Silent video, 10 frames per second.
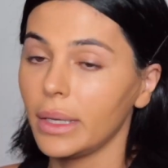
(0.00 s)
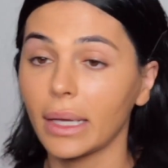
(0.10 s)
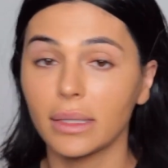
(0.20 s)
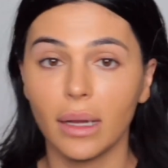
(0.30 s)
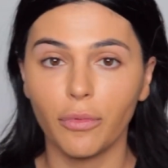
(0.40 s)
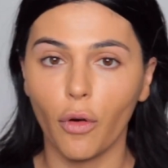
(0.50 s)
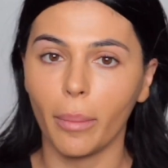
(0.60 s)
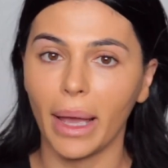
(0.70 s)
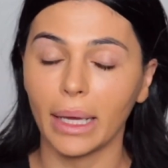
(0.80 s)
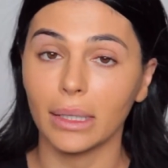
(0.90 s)
Next up for
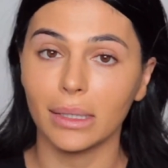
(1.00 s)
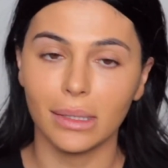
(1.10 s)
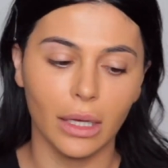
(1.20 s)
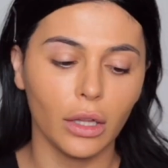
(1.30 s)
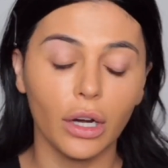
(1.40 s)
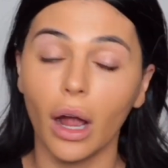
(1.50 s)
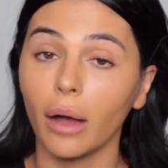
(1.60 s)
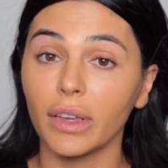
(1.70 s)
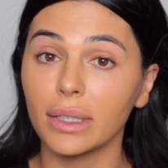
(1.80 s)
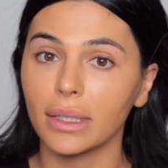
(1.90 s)
my concealer,
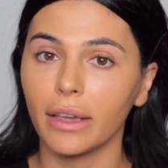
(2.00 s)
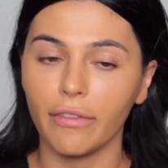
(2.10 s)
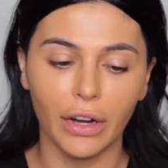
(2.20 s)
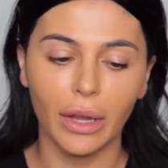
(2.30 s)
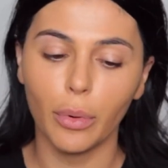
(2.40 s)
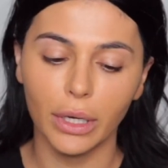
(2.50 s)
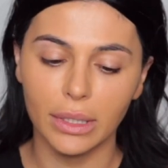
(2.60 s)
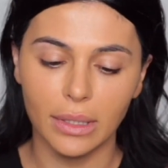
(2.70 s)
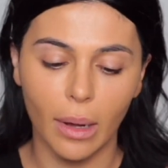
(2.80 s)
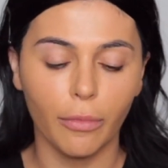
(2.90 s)
obviously very
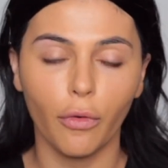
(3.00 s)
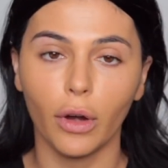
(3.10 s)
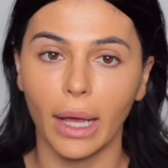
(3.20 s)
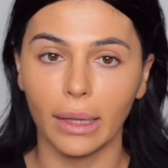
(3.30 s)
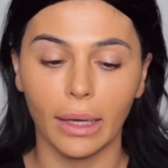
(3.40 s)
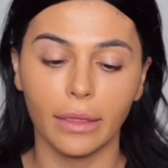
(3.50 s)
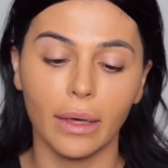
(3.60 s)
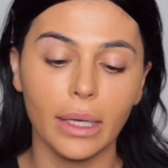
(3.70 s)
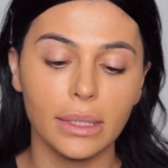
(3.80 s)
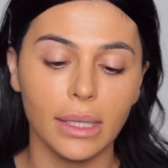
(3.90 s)
important step for a night like
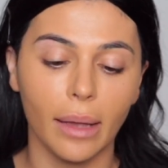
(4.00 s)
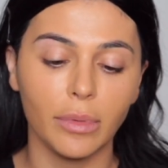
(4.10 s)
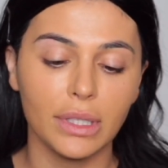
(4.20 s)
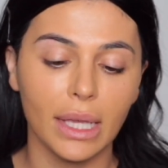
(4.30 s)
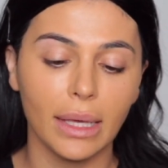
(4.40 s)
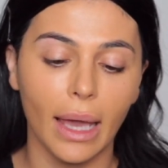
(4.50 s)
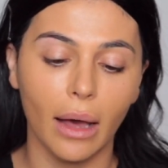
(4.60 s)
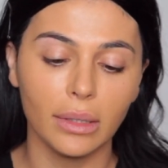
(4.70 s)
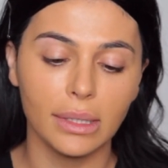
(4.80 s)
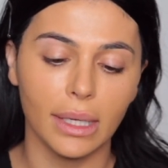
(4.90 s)
this. I'm using the
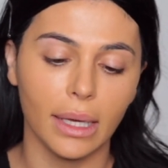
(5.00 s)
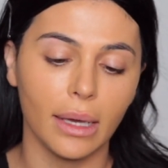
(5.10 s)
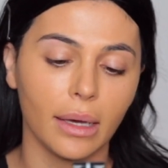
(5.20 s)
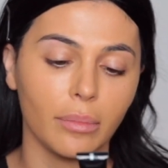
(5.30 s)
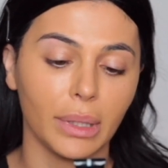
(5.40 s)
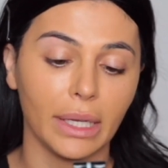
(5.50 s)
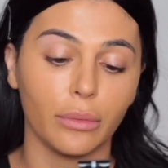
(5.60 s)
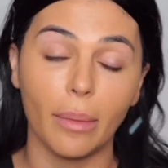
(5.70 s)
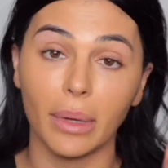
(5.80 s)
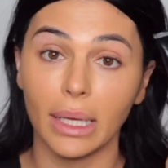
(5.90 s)
Elcie Complete
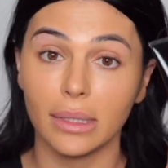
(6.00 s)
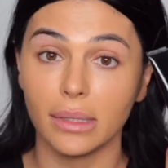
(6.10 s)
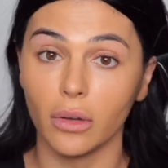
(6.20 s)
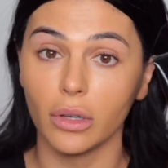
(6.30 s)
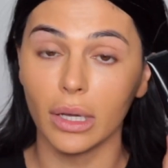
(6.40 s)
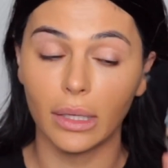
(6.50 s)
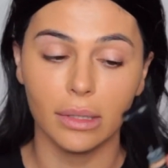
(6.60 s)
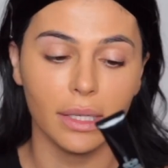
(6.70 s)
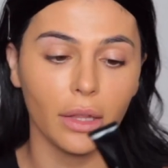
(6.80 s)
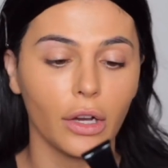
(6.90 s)
Remedy Silque
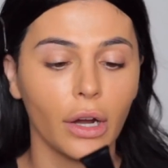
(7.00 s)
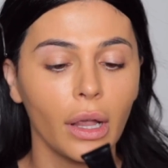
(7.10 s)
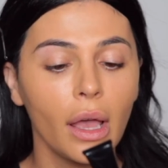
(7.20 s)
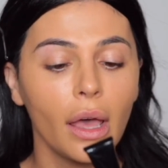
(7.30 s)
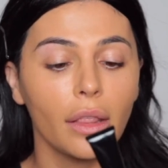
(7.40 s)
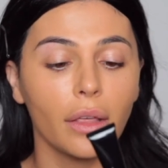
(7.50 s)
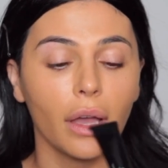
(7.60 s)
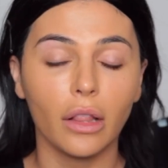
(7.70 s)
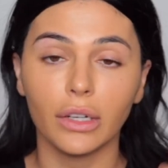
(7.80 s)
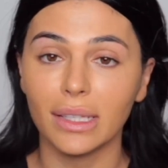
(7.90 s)
Concealer. The
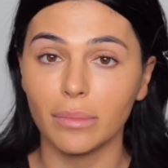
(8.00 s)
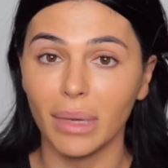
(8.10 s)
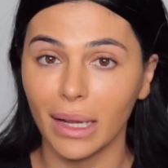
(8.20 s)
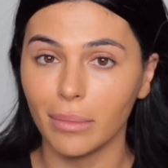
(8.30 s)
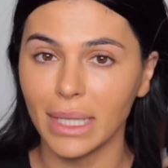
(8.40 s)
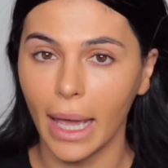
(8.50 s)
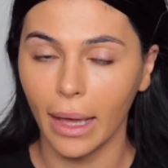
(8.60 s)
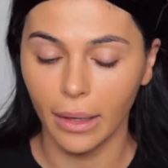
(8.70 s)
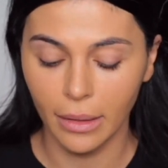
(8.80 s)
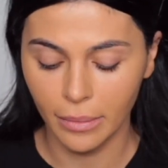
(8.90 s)
color is medium
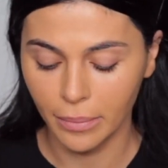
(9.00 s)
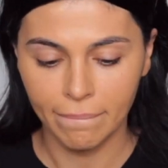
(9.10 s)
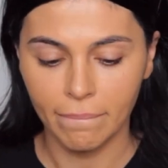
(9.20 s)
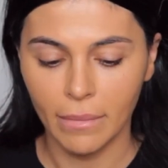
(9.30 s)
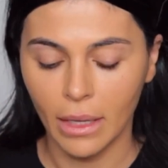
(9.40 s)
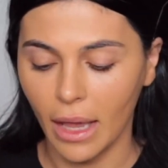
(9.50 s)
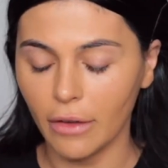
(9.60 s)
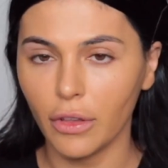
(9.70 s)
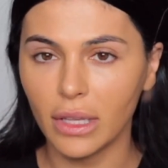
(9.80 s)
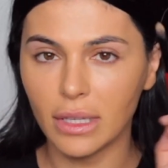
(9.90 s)
tan.
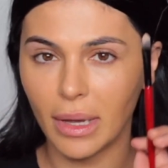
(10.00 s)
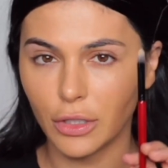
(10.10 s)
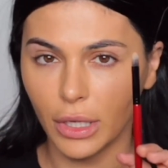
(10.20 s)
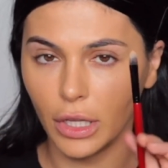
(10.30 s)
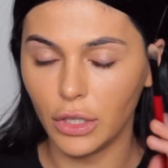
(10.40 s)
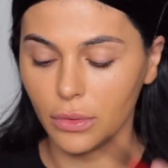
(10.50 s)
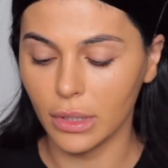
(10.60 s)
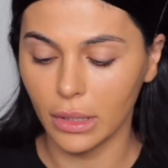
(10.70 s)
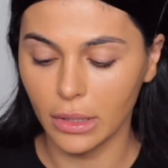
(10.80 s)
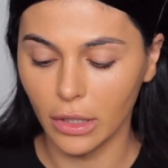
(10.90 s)
And for this, I'm actually gonna use
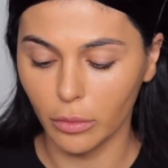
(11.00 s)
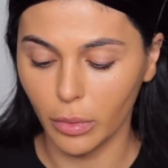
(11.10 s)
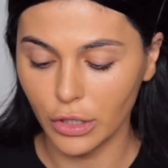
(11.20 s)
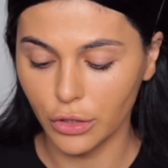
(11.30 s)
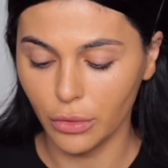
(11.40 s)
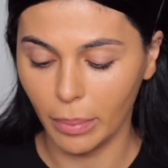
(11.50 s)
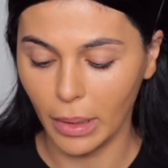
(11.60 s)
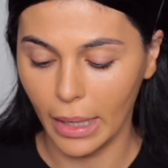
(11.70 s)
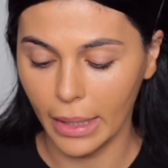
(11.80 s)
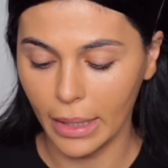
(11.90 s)
a concealer brush to
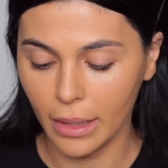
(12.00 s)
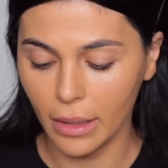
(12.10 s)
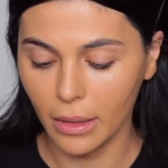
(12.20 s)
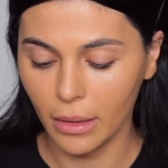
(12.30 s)
apply it.